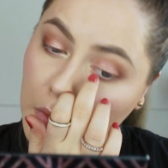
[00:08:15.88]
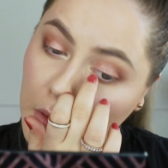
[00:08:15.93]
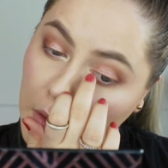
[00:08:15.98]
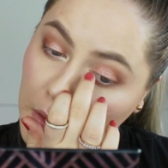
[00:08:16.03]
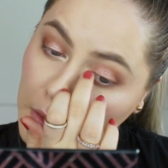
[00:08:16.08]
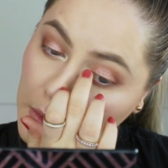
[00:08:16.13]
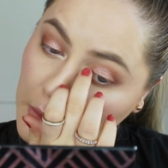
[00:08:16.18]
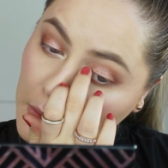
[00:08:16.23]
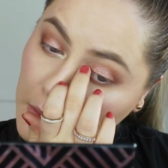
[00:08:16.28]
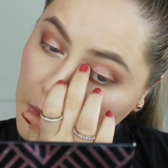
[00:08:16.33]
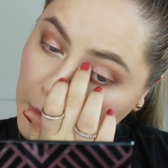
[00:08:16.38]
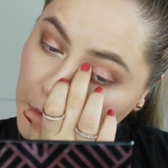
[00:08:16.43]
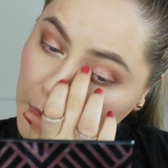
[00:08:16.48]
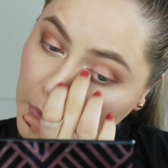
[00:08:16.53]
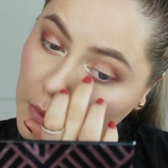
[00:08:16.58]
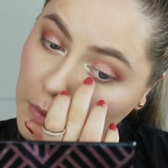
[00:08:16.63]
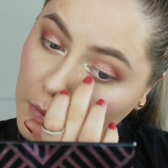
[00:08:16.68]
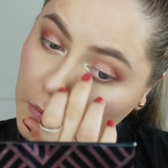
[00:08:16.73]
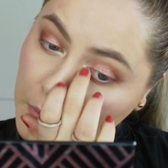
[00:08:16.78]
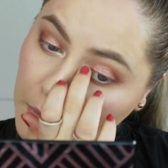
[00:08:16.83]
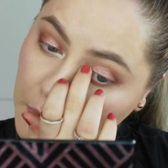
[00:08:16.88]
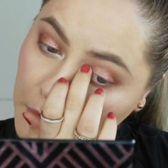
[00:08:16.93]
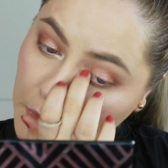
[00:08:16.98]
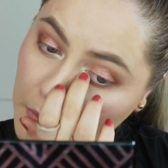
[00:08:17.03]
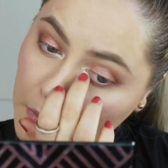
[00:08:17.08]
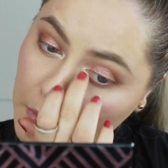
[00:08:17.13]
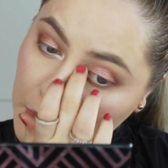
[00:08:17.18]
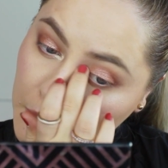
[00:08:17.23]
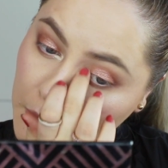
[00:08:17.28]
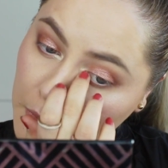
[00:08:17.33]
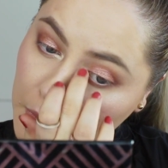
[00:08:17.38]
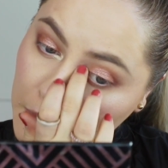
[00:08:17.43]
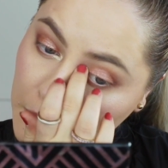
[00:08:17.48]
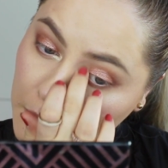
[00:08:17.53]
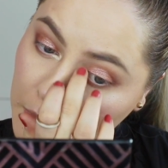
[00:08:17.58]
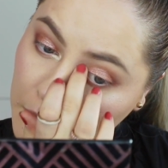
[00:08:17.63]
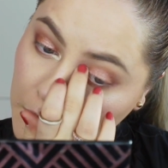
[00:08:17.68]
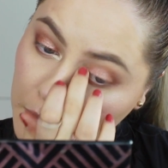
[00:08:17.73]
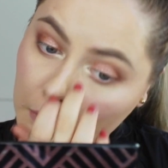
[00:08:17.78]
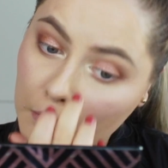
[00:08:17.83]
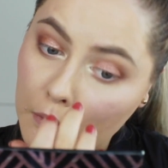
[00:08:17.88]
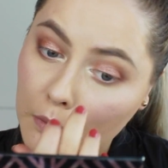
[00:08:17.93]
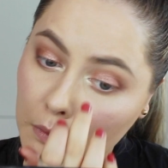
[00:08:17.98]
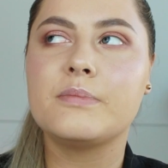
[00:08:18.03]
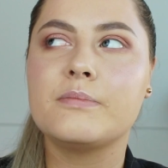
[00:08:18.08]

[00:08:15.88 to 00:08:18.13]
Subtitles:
Applying it in my inner corners.